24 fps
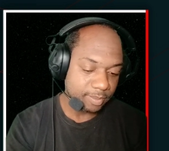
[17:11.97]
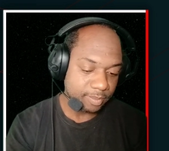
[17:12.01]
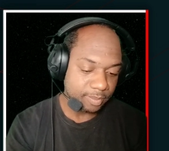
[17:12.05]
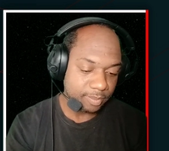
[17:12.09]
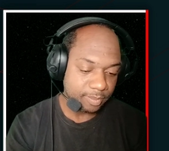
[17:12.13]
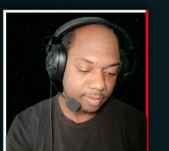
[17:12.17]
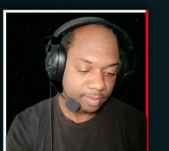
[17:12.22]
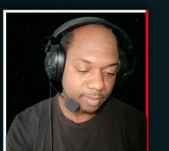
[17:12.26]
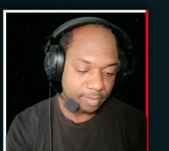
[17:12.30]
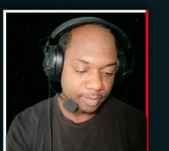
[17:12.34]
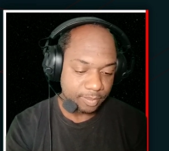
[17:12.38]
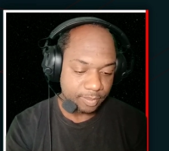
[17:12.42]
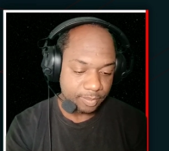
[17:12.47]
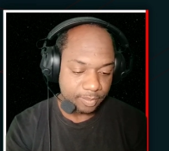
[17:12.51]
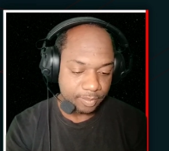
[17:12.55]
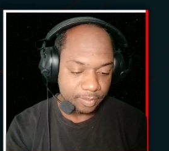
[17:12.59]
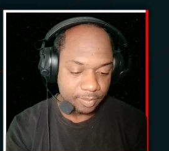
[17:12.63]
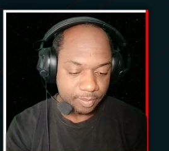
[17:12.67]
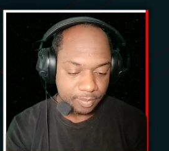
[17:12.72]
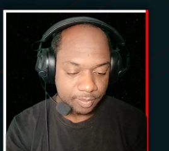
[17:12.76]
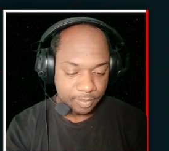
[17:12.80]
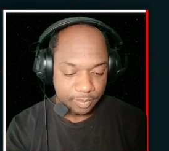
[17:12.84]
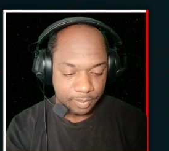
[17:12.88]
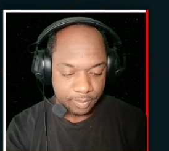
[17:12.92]

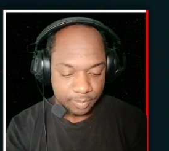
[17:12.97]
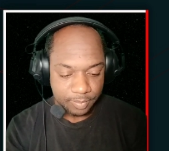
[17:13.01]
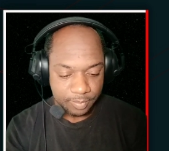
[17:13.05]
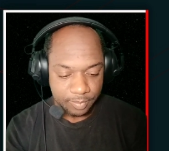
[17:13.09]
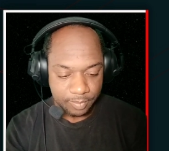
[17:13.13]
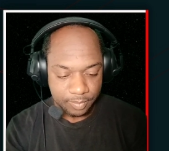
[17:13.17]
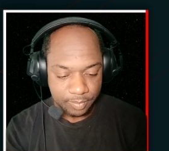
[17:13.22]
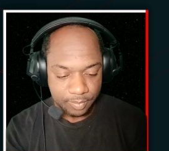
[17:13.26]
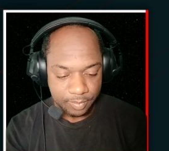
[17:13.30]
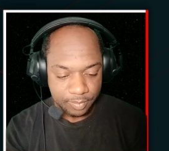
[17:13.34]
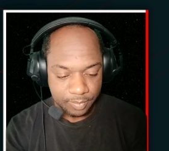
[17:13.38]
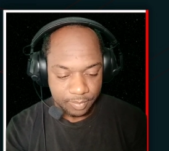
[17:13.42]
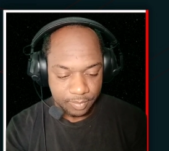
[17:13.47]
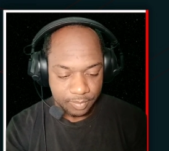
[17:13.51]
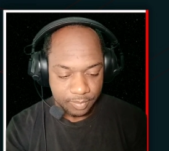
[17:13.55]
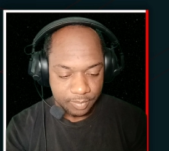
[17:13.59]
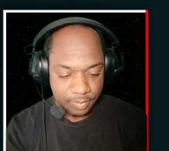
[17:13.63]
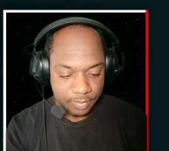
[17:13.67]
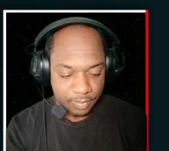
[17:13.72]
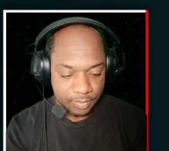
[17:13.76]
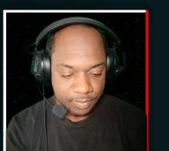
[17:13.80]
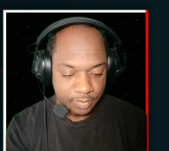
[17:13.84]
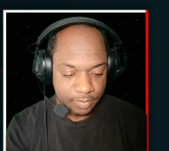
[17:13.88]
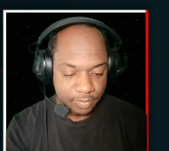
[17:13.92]

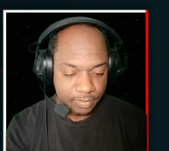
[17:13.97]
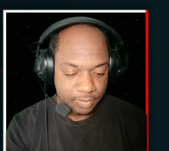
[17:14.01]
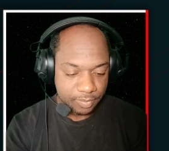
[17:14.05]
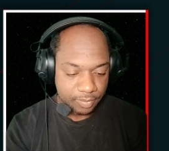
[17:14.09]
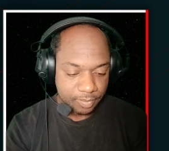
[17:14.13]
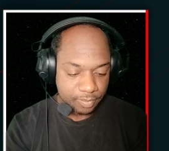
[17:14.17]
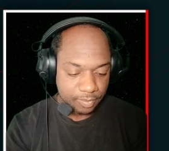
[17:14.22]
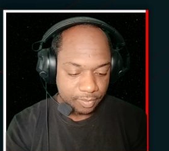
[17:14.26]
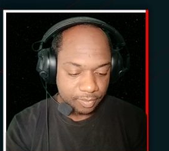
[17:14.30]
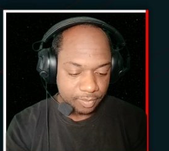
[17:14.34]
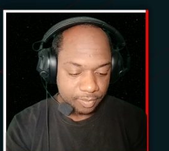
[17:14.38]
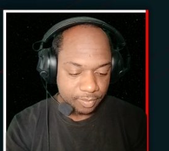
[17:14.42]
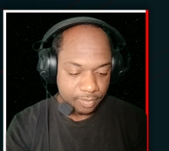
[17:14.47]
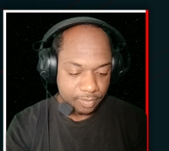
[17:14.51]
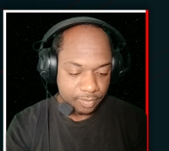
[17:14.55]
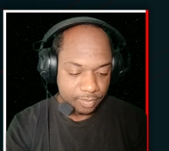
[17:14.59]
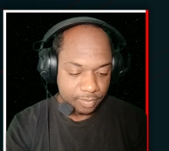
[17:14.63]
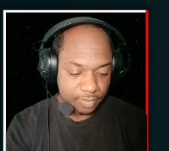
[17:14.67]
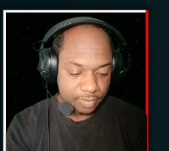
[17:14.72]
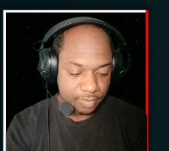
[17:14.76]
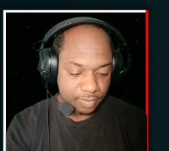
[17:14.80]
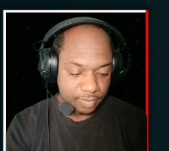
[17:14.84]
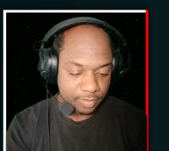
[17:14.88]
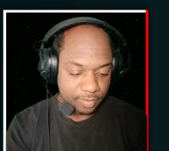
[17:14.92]

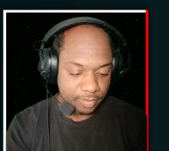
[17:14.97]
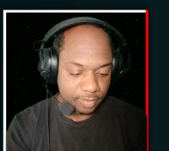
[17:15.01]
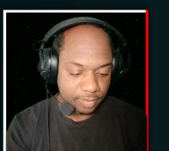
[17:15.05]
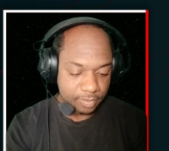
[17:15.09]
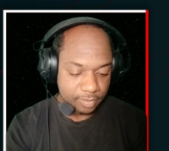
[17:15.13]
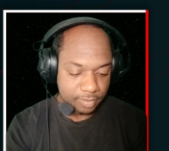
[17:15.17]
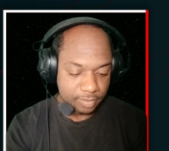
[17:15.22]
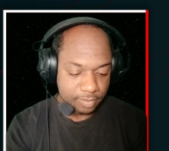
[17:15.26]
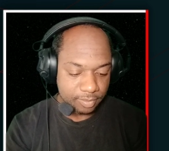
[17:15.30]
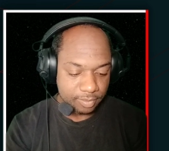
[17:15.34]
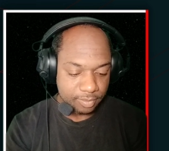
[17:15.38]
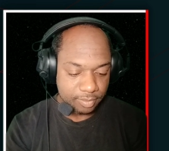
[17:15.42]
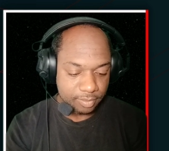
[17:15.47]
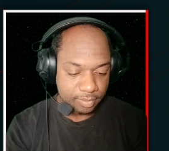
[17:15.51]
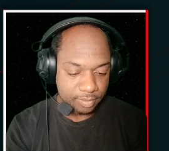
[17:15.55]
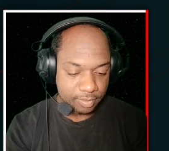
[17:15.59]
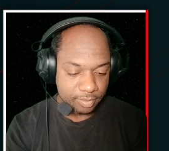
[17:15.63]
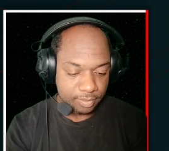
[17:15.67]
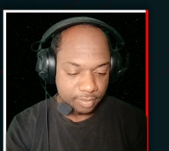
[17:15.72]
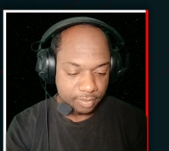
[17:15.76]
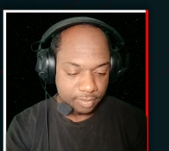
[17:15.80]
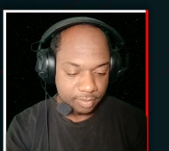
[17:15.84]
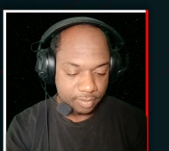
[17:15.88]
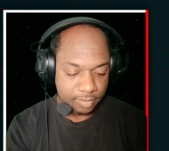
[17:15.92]

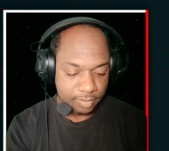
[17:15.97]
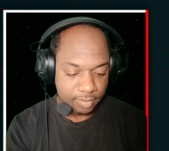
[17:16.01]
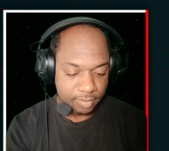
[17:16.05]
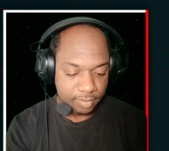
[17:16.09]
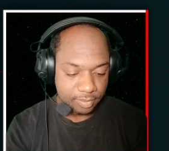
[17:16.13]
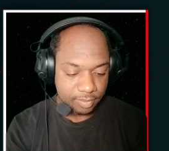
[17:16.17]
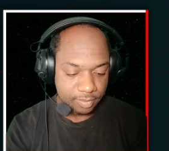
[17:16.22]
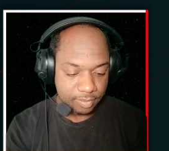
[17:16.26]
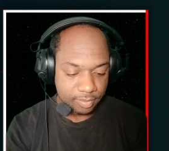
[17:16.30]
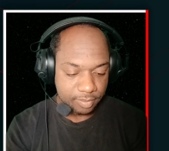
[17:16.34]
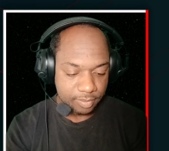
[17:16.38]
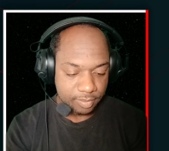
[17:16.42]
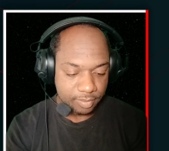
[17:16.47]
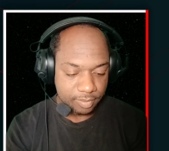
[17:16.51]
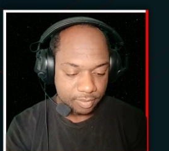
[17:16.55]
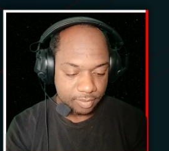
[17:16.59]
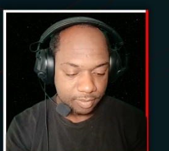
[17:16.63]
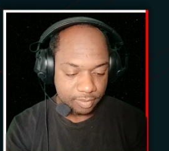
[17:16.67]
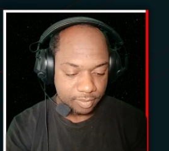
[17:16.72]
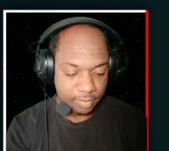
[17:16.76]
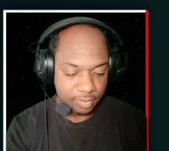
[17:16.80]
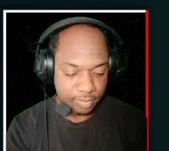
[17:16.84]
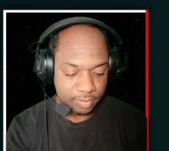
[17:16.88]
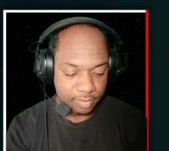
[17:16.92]

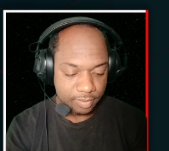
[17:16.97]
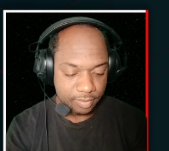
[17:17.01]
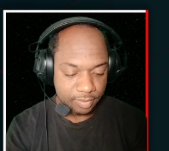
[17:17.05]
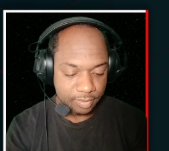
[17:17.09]
(no one is talking)